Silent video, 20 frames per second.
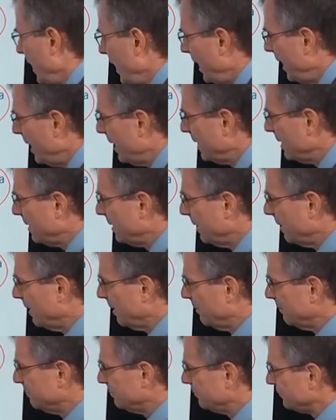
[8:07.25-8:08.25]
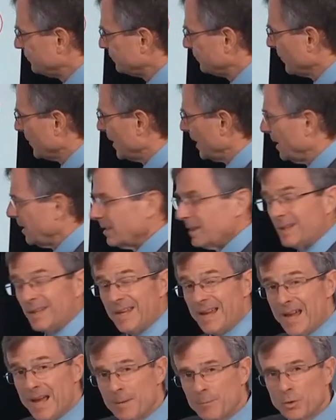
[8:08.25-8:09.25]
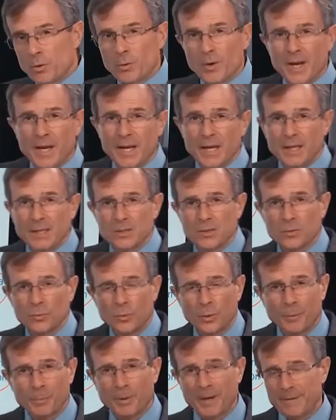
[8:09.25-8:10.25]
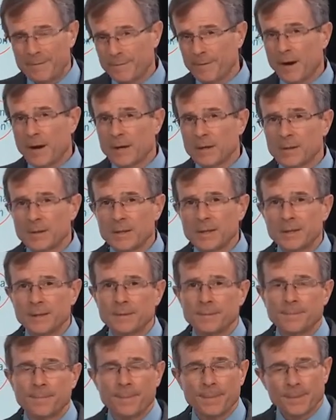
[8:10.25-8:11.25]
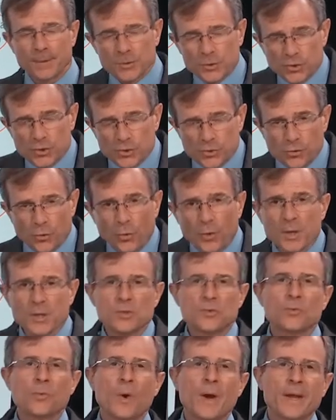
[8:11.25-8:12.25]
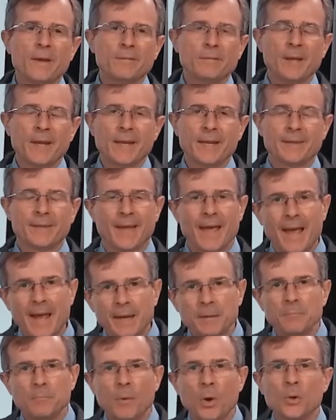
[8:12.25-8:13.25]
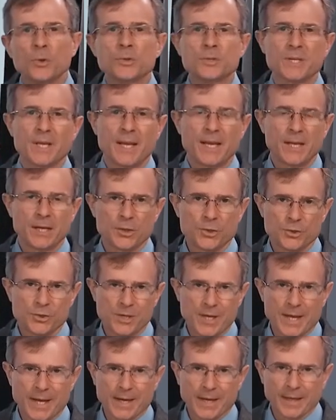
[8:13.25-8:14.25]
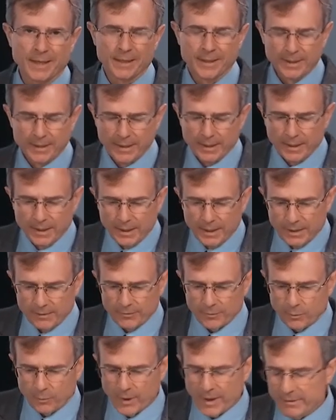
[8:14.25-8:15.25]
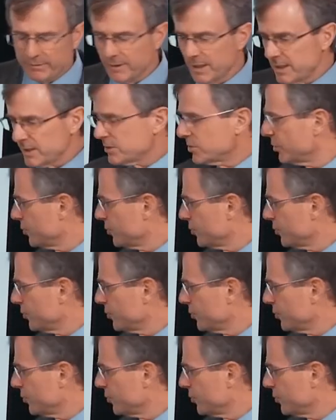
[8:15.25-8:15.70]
And um, gamma rays were by far the shortest wavelength and most energetic. If the wavelengths are